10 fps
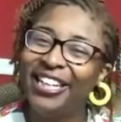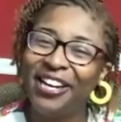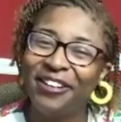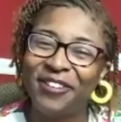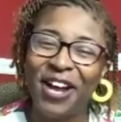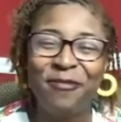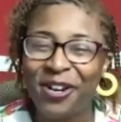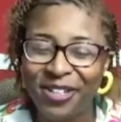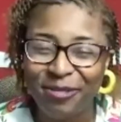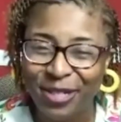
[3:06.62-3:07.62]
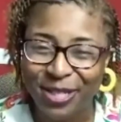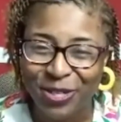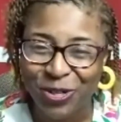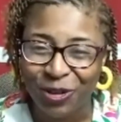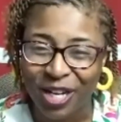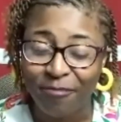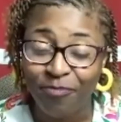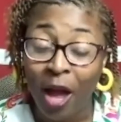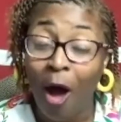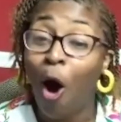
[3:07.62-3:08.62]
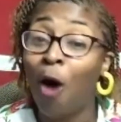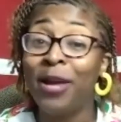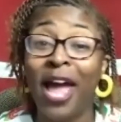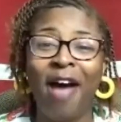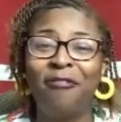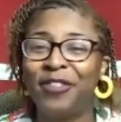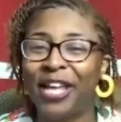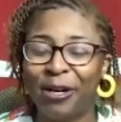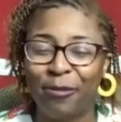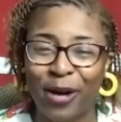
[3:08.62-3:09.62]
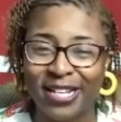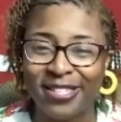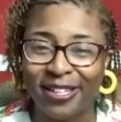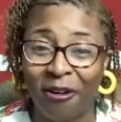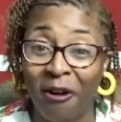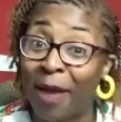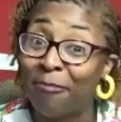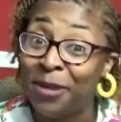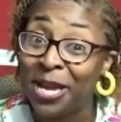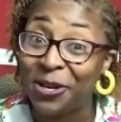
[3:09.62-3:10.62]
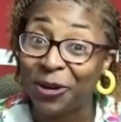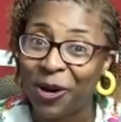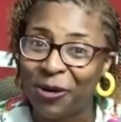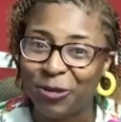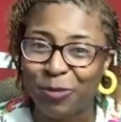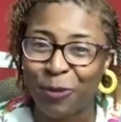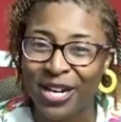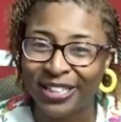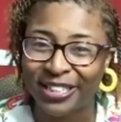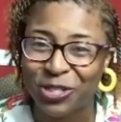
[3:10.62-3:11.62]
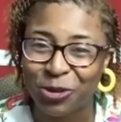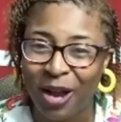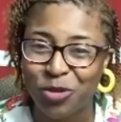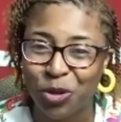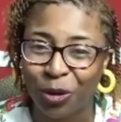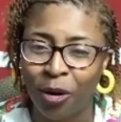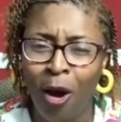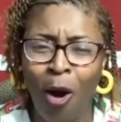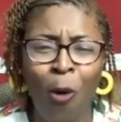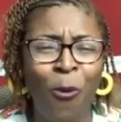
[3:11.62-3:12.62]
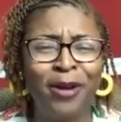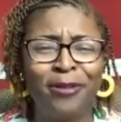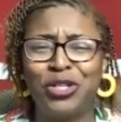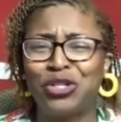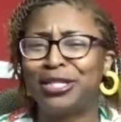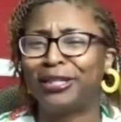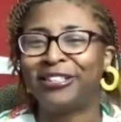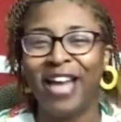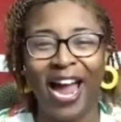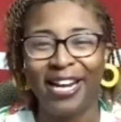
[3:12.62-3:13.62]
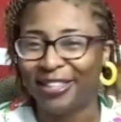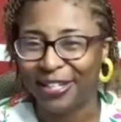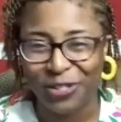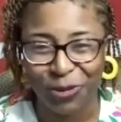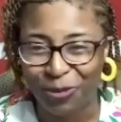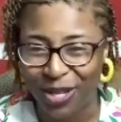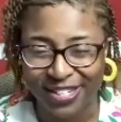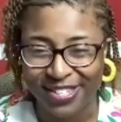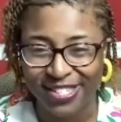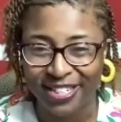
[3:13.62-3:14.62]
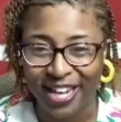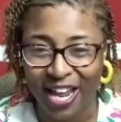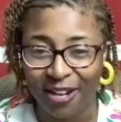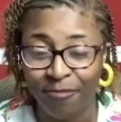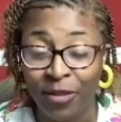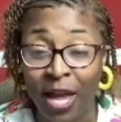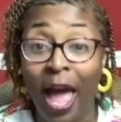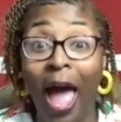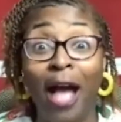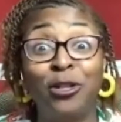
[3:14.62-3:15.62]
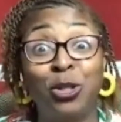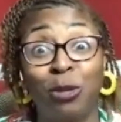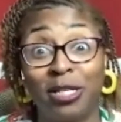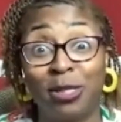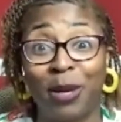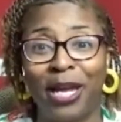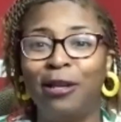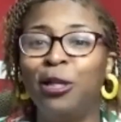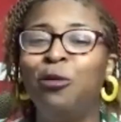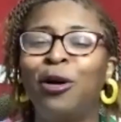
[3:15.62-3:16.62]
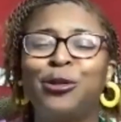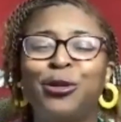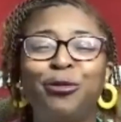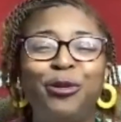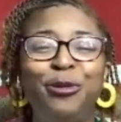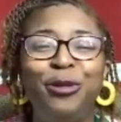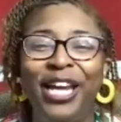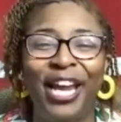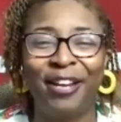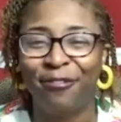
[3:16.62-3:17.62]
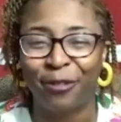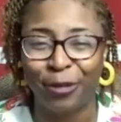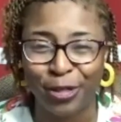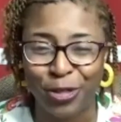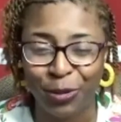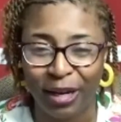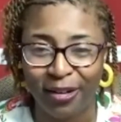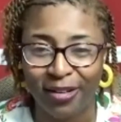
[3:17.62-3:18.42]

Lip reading: Hello, and welcome to The Journey. On behalf of the Enterprise Center and me, your host, Brandalyn Shropshire, we are just delighted that you're with us today. And trust me, you are truly in for a treat.